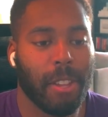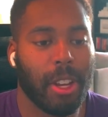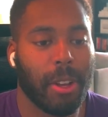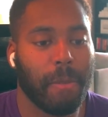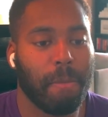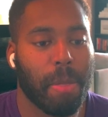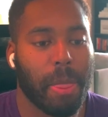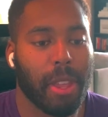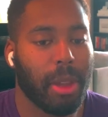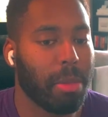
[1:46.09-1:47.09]

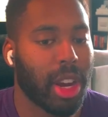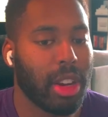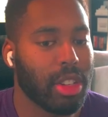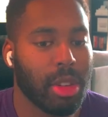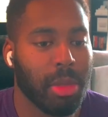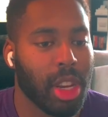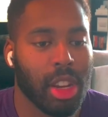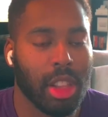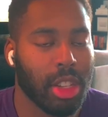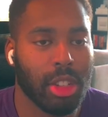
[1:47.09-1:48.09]
And buyers
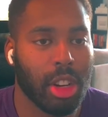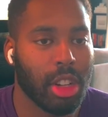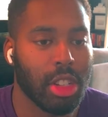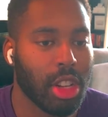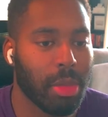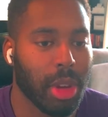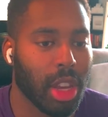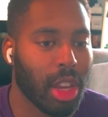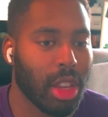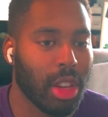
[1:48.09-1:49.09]
immediately started stepping
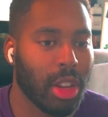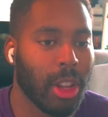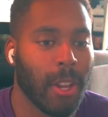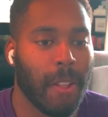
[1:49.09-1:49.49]
in.